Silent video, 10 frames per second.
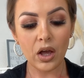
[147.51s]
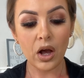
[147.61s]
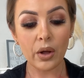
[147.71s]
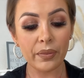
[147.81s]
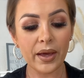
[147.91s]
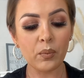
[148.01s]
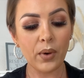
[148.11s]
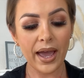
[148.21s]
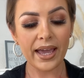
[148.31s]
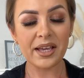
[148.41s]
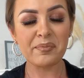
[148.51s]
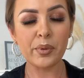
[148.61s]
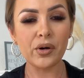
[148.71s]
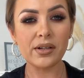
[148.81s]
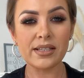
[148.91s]
on their way,
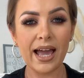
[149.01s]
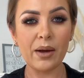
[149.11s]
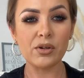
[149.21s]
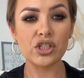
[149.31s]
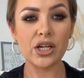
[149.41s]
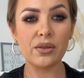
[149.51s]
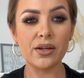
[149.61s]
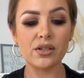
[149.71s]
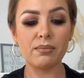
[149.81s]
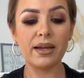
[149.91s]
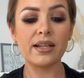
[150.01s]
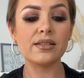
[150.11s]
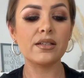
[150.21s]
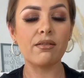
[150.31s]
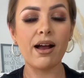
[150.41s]
but I will show those on my
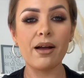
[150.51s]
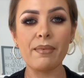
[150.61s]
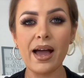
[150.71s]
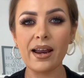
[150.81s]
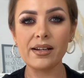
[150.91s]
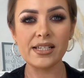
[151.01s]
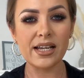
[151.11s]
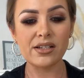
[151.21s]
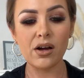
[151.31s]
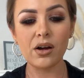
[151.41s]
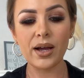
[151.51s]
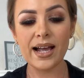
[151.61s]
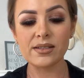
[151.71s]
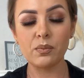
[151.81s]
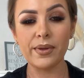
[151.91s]
Instagram and TikTok
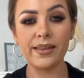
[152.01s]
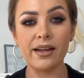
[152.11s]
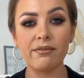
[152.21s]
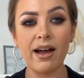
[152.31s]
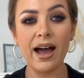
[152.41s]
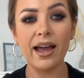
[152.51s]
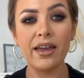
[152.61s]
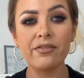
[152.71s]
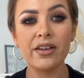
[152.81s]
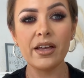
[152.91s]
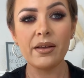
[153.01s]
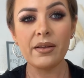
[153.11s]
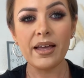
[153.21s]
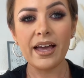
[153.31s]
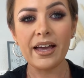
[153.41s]
as and when they arrive,
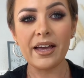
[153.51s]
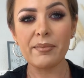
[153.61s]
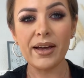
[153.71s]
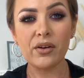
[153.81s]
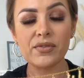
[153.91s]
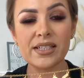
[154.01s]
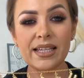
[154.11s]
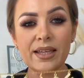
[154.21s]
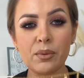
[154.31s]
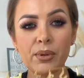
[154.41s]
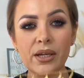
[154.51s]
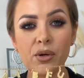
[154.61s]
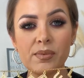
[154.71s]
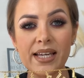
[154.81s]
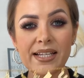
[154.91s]
and obviously they'll be
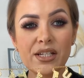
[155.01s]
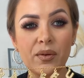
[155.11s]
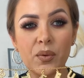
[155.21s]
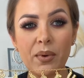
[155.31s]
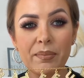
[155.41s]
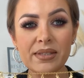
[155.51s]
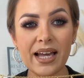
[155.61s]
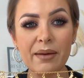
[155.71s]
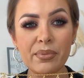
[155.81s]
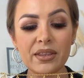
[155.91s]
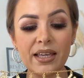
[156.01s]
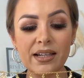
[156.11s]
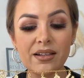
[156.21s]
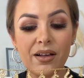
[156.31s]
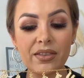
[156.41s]
updated on the website, but
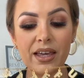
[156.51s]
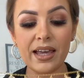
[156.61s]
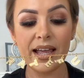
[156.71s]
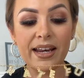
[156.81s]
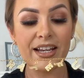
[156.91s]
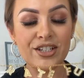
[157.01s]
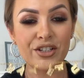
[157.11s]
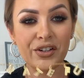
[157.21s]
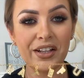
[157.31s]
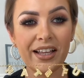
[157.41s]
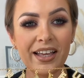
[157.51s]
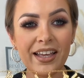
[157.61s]
these are the initial